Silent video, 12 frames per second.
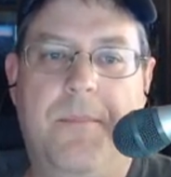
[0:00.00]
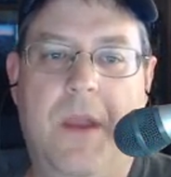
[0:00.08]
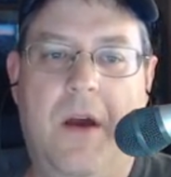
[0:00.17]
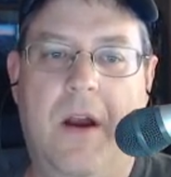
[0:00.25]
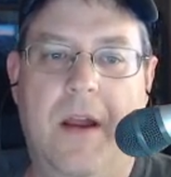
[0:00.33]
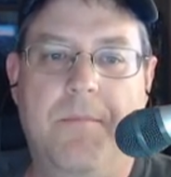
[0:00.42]

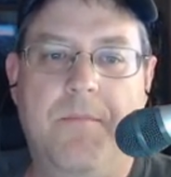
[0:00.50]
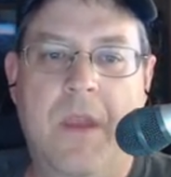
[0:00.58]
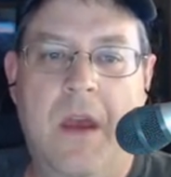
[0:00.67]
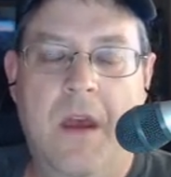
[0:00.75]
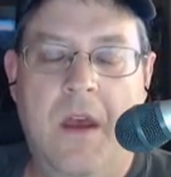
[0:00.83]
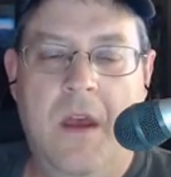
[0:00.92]
All right.
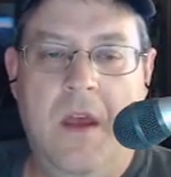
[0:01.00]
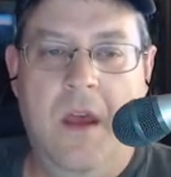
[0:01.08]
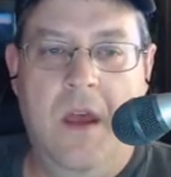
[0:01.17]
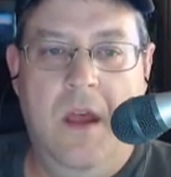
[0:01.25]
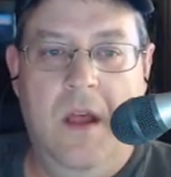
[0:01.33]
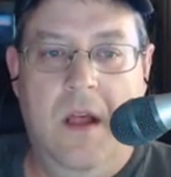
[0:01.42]

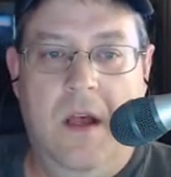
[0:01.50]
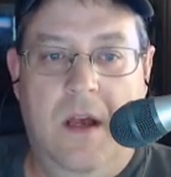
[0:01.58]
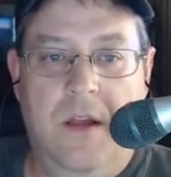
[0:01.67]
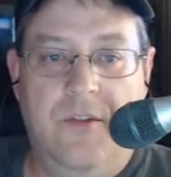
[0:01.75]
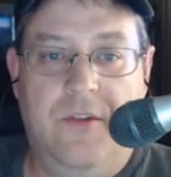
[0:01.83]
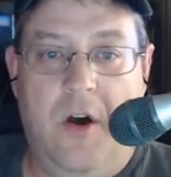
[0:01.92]

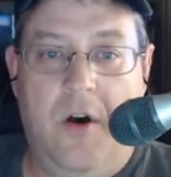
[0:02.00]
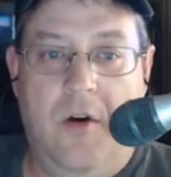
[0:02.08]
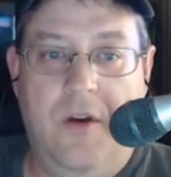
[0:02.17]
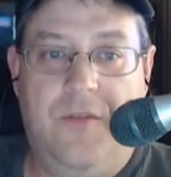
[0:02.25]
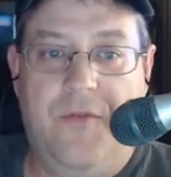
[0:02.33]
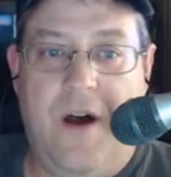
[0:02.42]

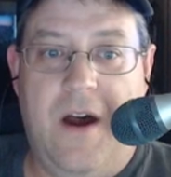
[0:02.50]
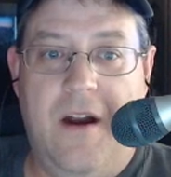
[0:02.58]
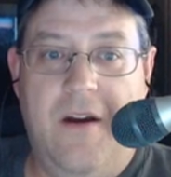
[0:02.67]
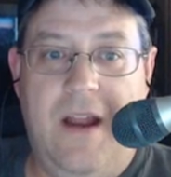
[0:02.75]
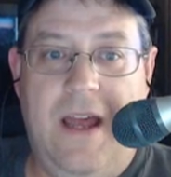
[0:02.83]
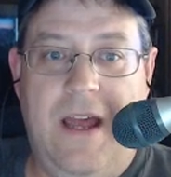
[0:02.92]
So as
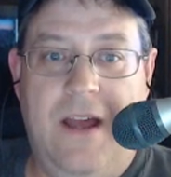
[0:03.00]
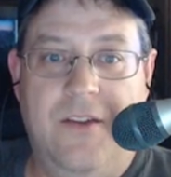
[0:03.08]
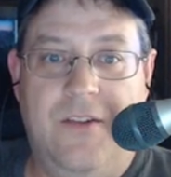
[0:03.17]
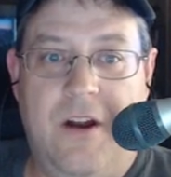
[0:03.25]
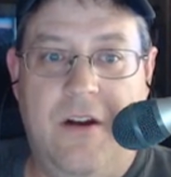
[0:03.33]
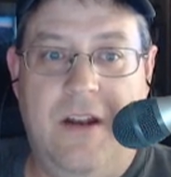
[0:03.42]
far
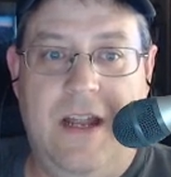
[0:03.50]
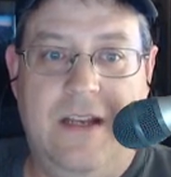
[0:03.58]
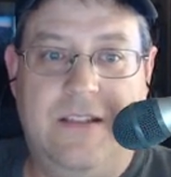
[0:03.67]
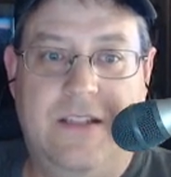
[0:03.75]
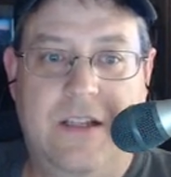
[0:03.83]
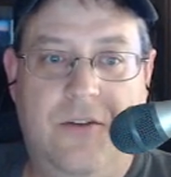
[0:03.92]
as our
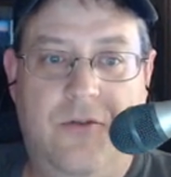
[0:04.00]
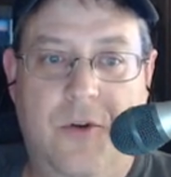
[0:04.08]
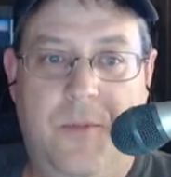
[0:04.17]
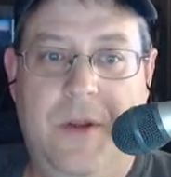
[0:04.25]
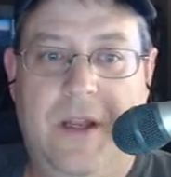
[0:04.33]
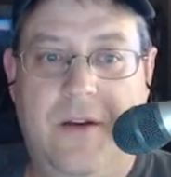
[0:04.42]
next
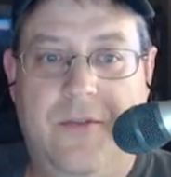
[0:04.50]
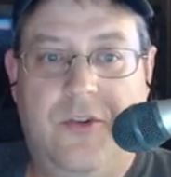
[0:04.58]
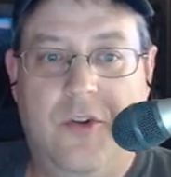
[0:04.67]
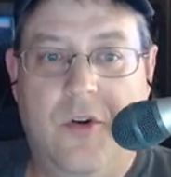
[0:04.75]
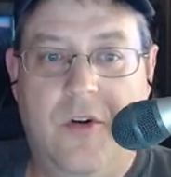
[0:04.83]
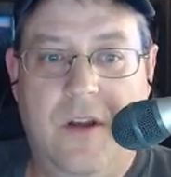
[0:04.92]
grouping of
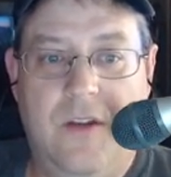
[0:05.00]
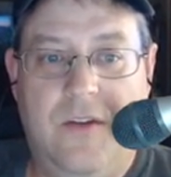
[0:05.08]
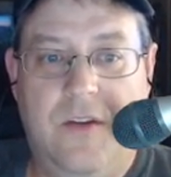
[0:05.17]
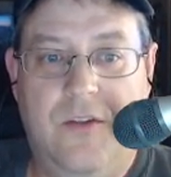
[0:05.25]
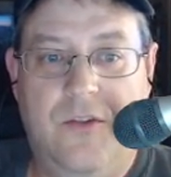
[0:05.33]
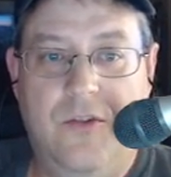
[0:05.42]
stories
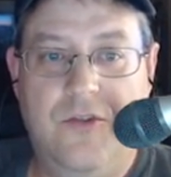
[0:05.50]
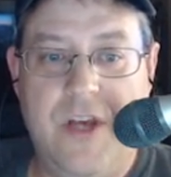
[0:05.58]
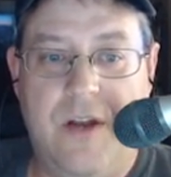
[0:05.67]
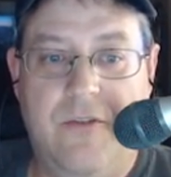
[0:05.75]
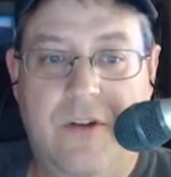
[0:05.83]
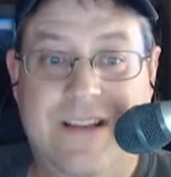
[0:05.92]
is
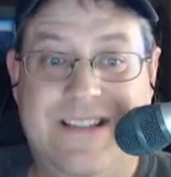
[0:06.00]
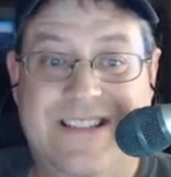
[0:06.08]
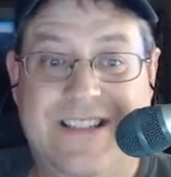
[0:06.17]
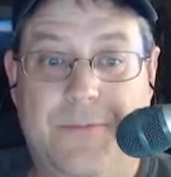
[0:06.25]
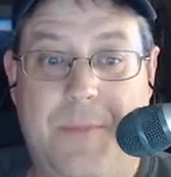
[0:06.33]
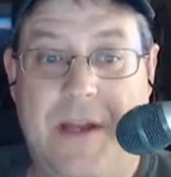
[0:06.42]
generally
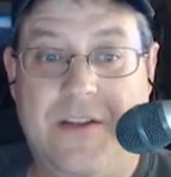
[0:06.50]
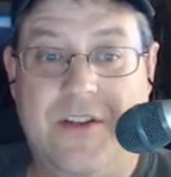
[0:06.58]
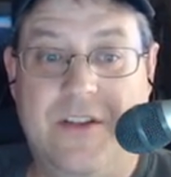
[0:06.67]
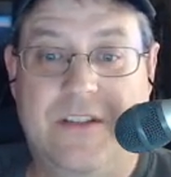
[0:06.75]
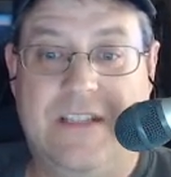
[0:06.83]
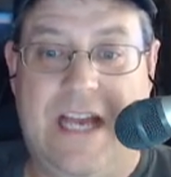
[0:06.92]

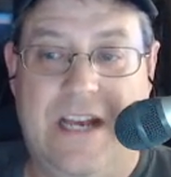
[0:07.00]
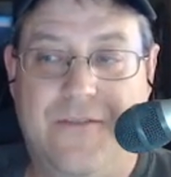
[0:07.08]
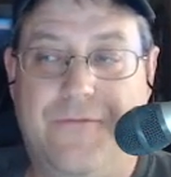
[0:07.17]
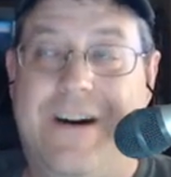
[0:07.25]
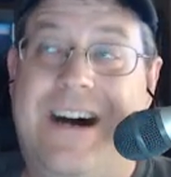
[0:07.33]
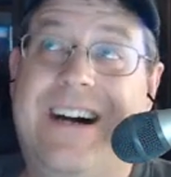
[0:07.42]

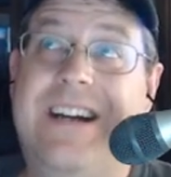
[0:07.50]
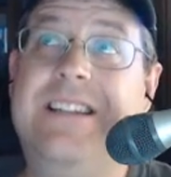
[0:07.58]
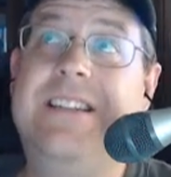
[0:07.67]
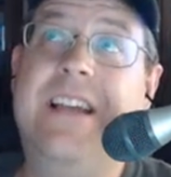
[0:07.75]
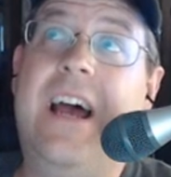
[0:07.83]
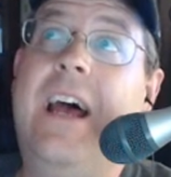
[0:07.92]

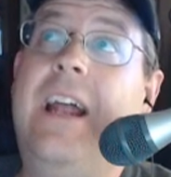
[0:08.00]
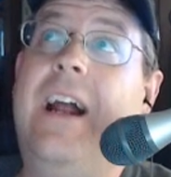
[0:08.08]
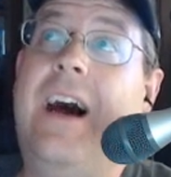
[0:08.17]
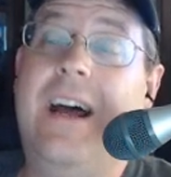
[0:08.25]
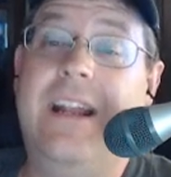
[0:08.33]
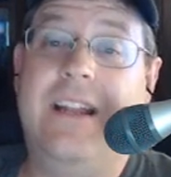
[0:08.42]
suspensions/fines, and
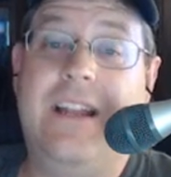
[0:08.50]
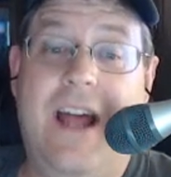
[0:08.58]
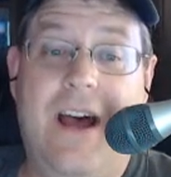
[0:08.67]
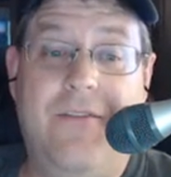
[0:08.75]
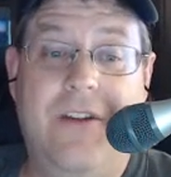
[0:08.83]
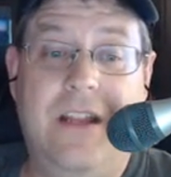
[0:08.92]
I didn't
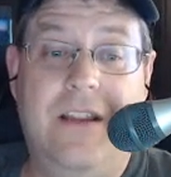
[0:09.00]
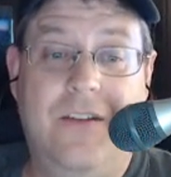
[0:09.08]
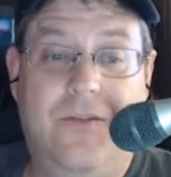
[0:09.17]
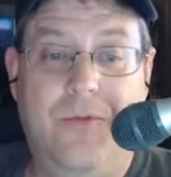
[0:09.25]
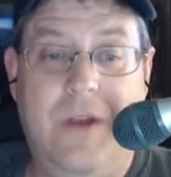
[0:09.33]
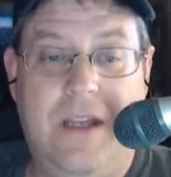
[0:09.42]
have any
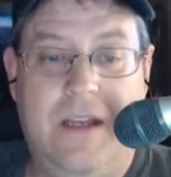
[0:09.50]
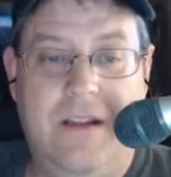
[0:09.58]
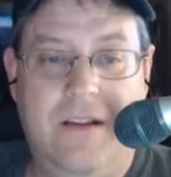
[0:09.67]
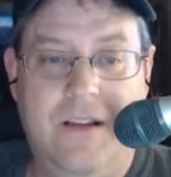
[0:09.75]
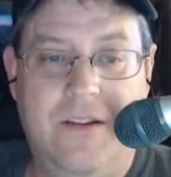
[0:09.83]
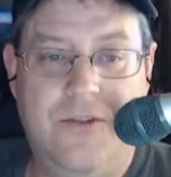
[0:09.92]
this week
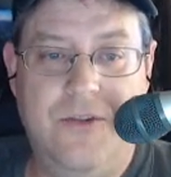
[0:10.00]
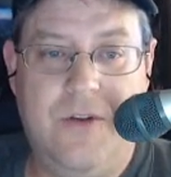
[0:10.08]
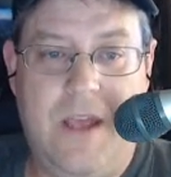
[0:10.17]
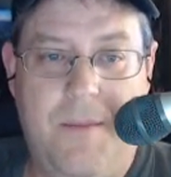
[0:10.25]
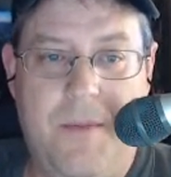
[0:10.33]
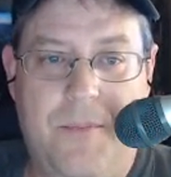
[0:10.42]
unless you
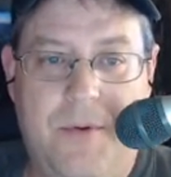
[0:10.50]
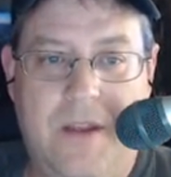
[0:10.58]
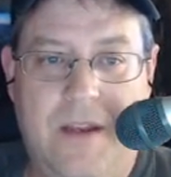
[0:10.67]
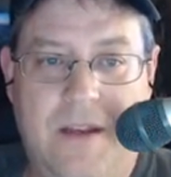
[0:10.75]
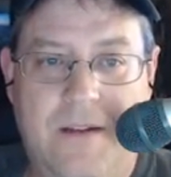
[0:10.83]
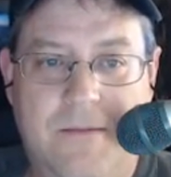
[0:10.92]
came up with
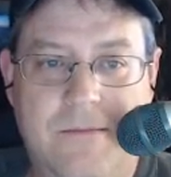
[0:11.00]
any.